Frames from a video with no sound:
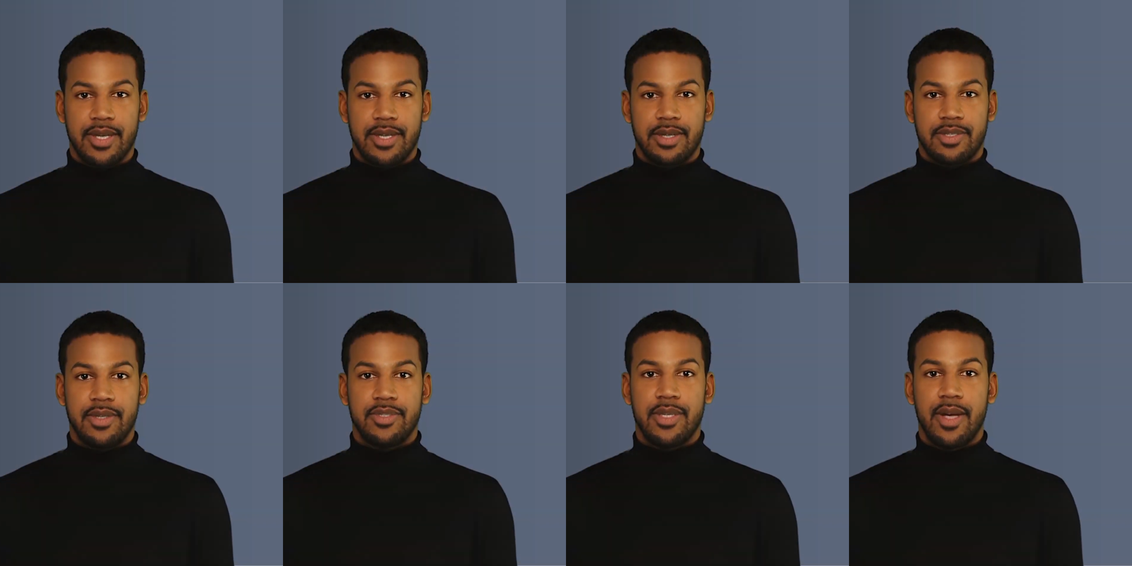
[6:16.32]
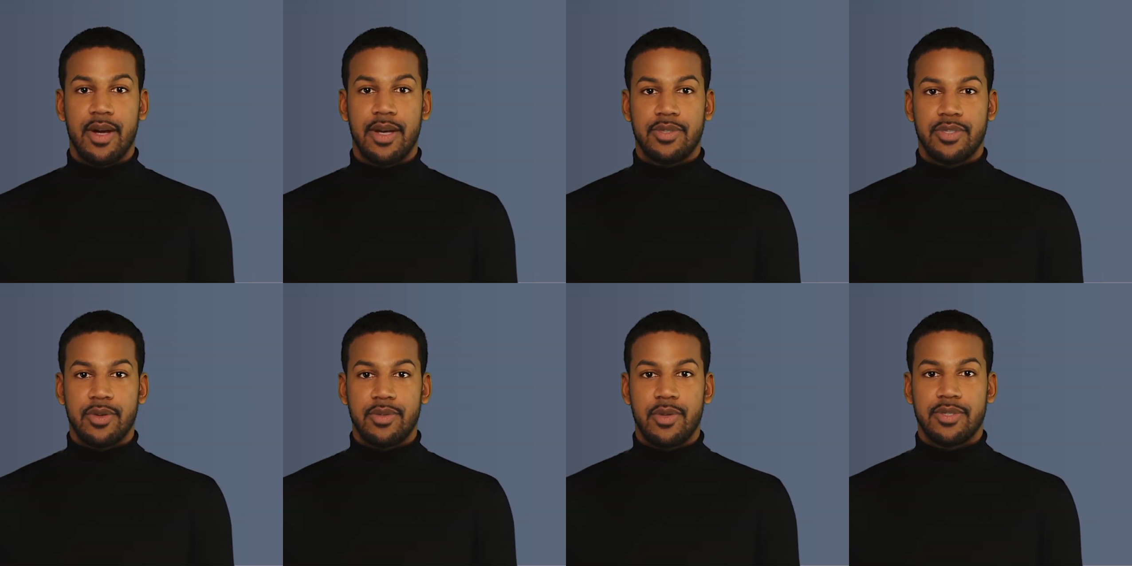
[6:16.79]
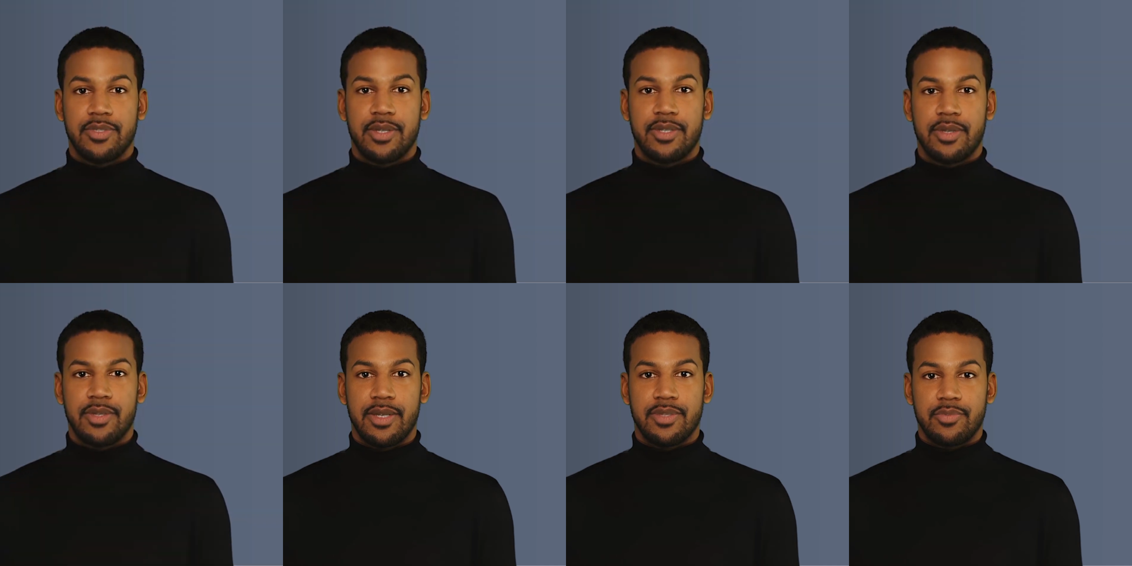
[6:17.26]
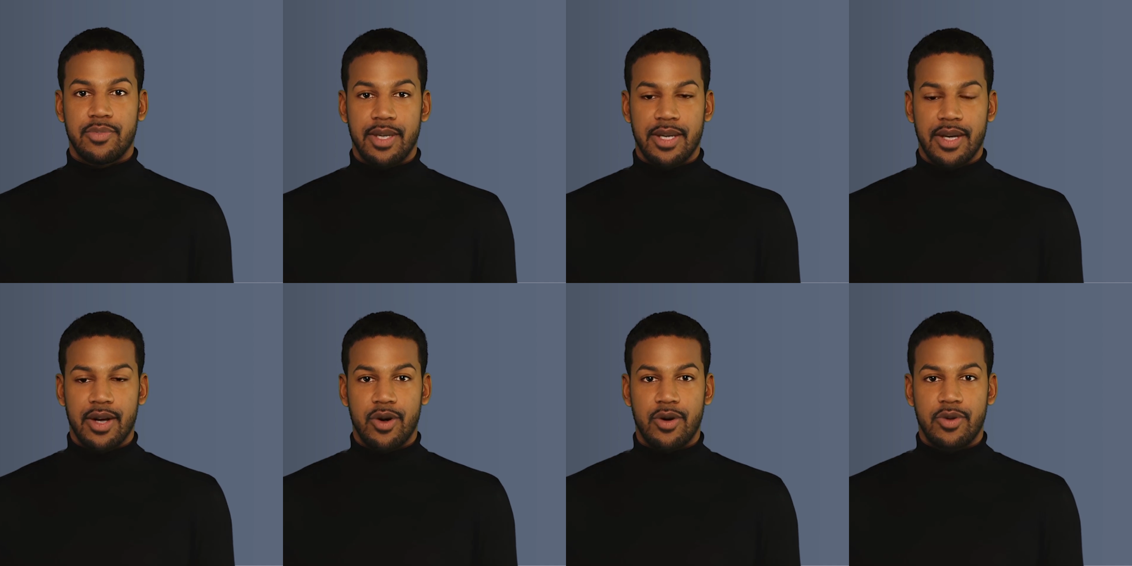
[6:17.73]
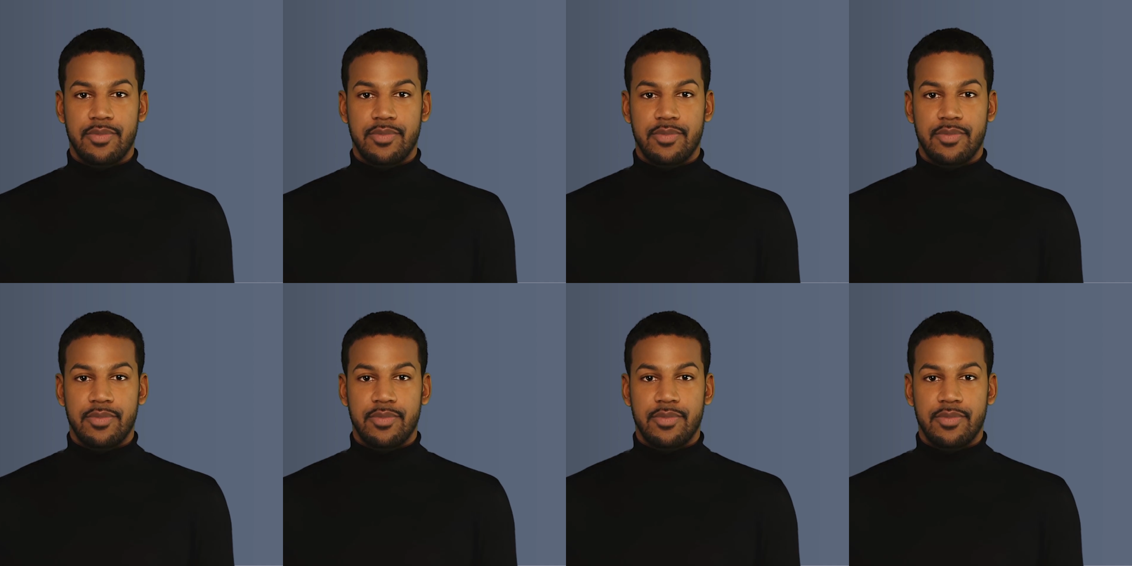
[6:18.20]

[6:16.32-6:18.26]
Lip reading: taking the time to listen to this video.